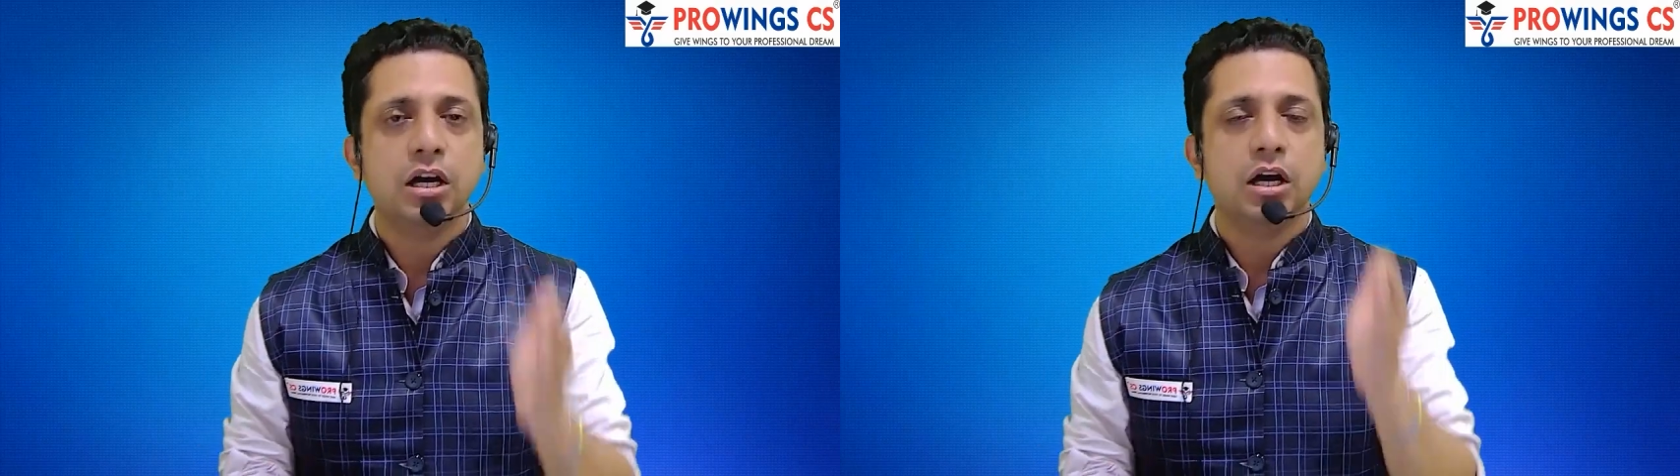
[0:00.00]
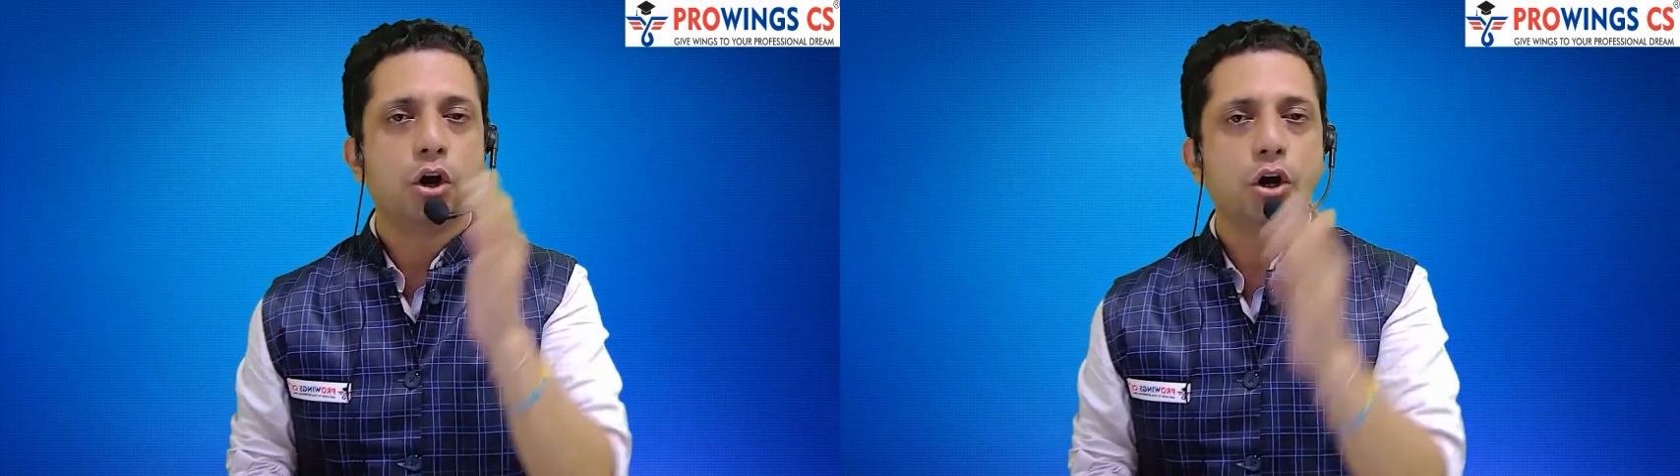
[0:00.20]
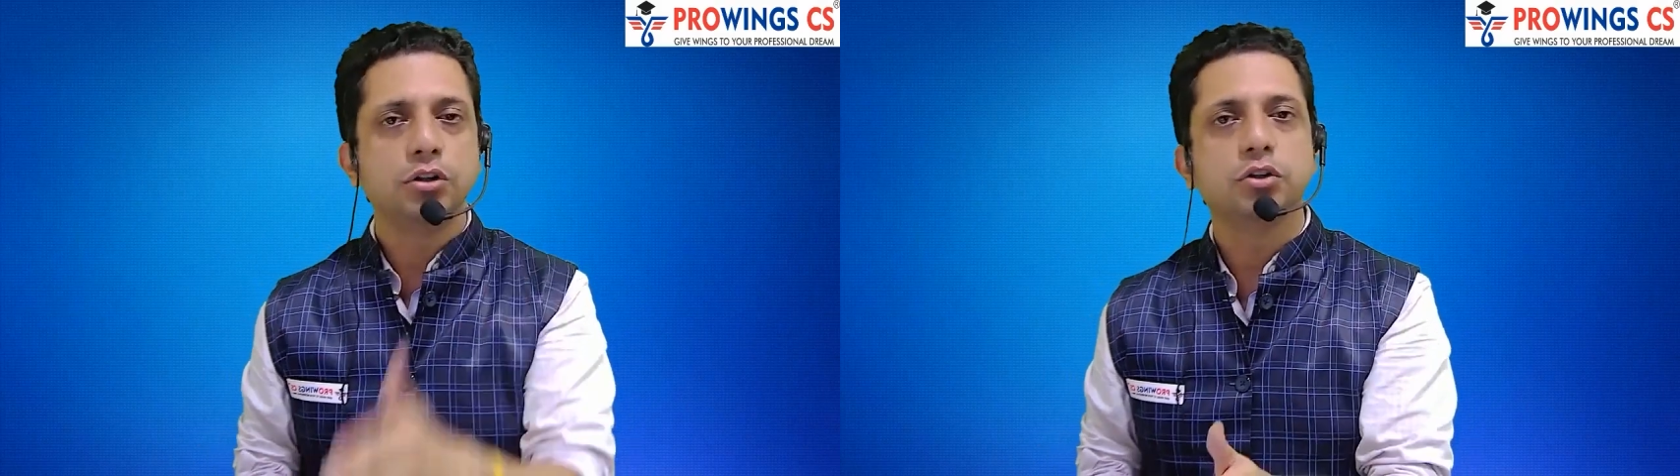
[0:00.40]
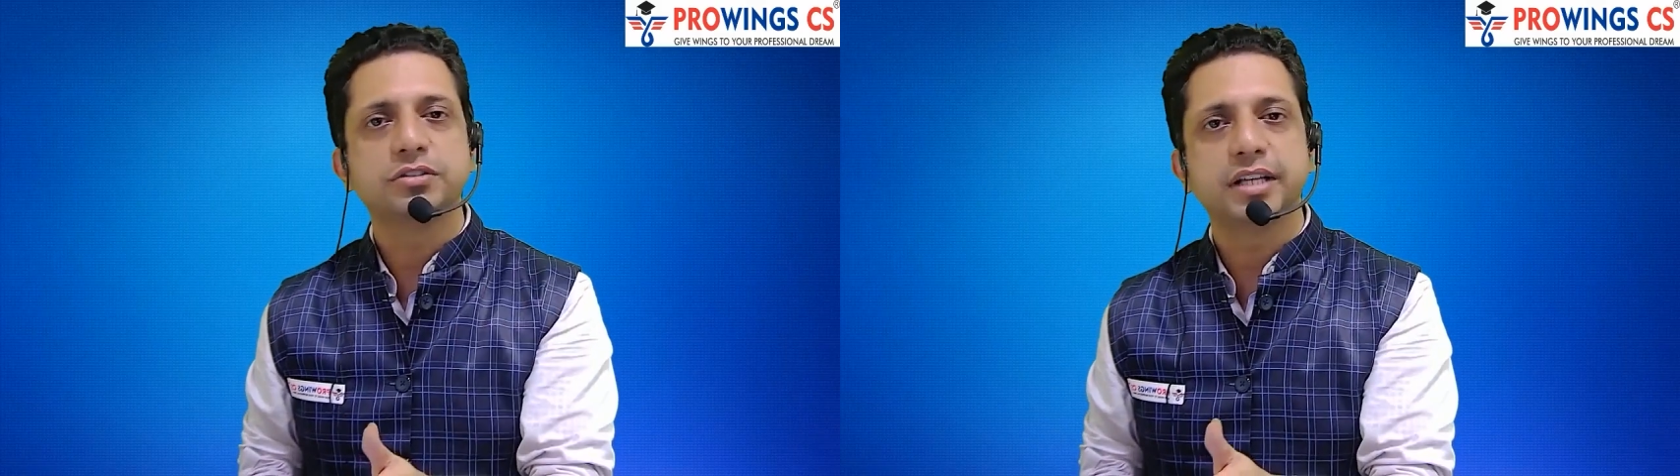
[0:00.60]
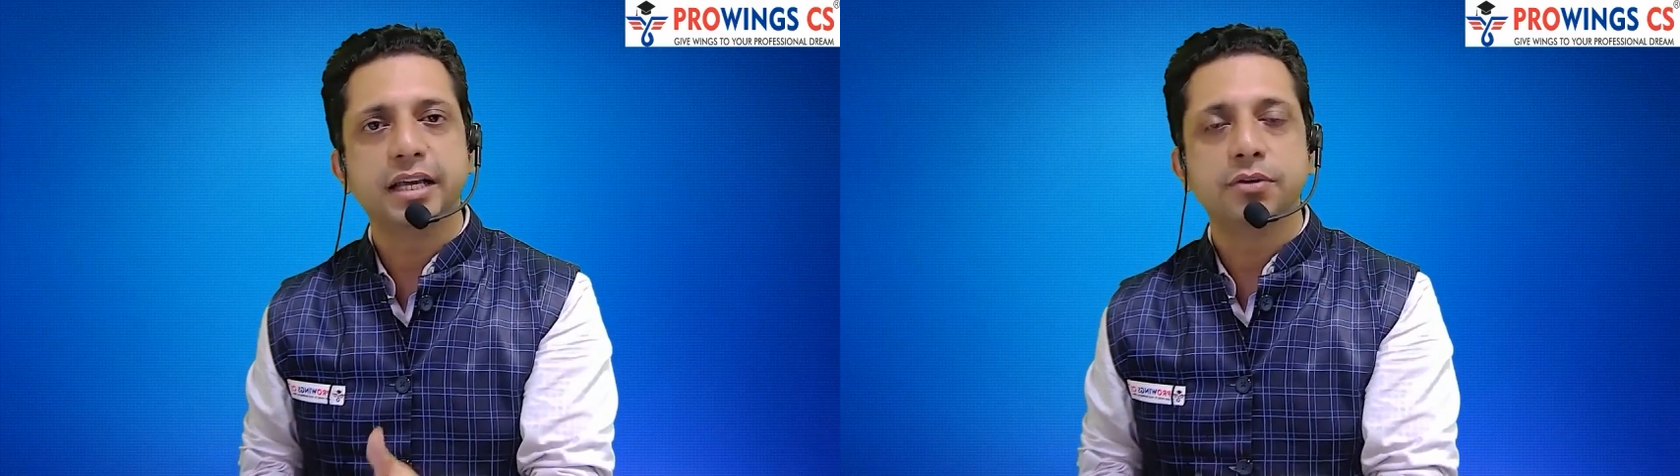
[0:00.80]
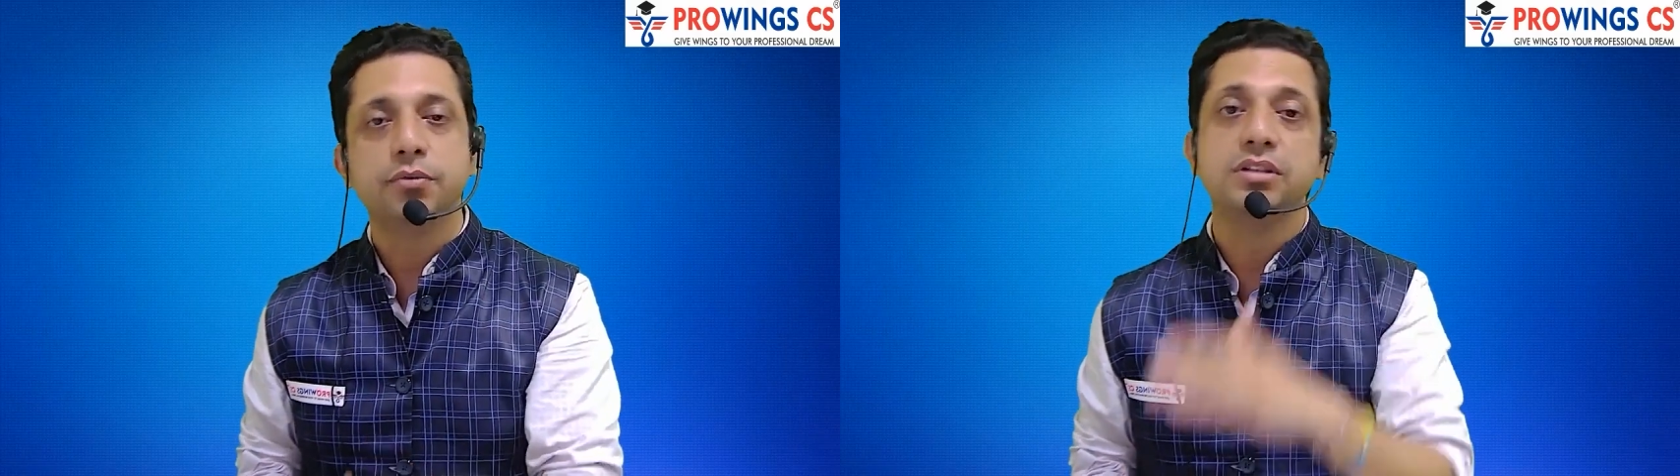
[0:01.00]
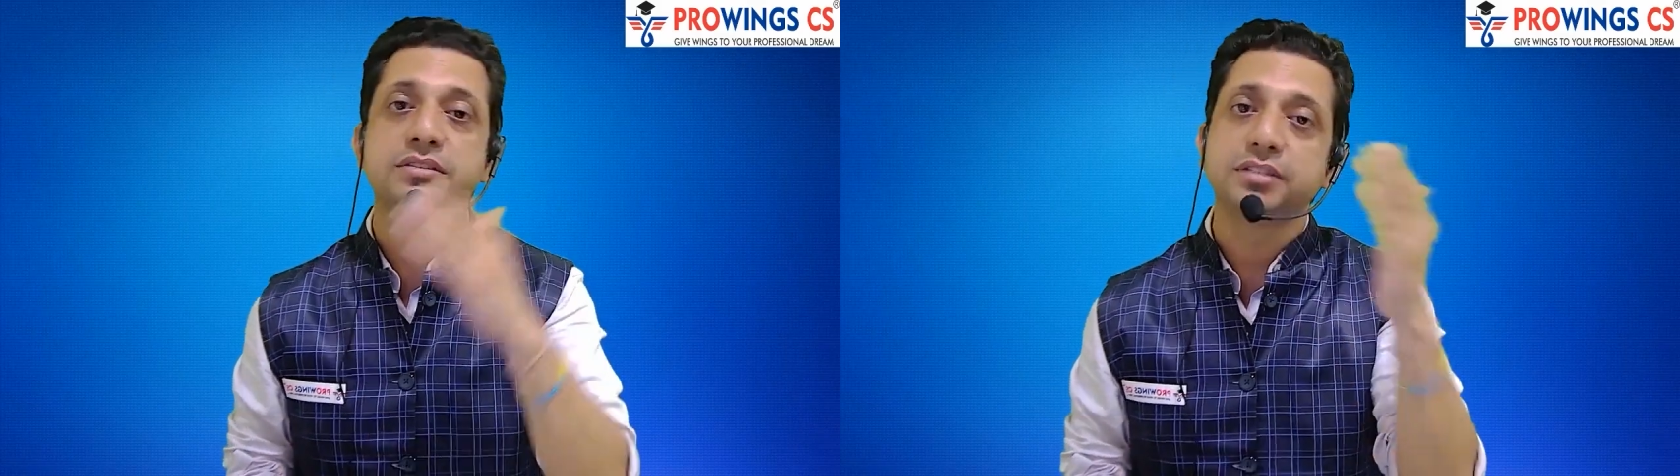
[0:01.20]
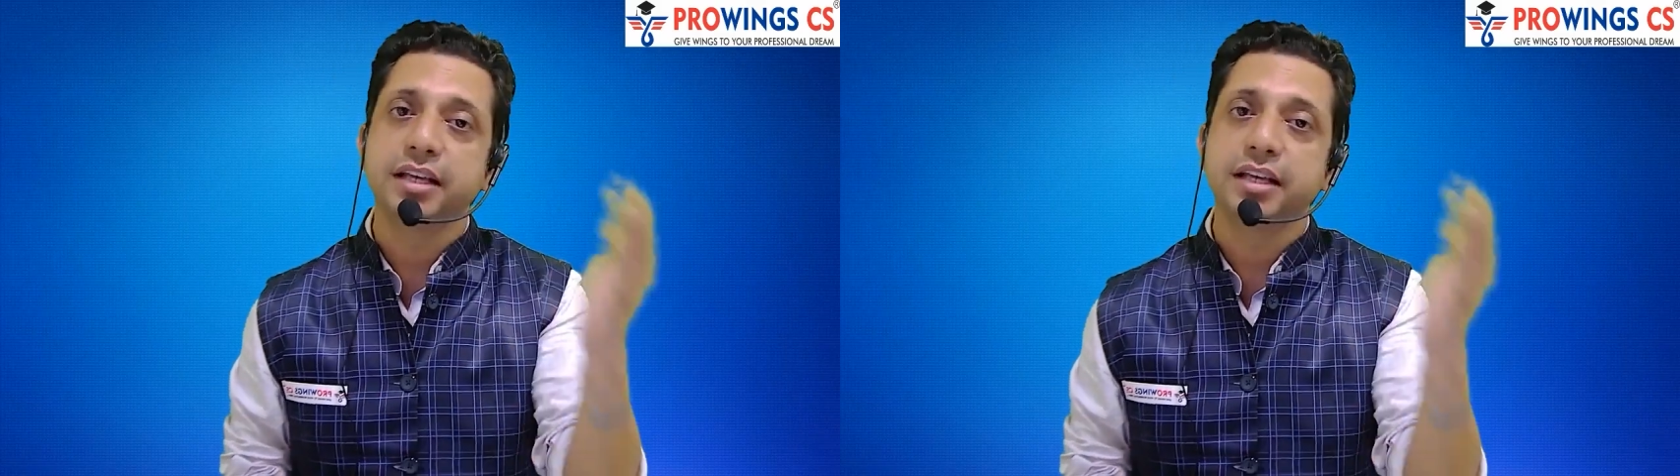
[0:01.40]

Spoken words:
All those things we'll see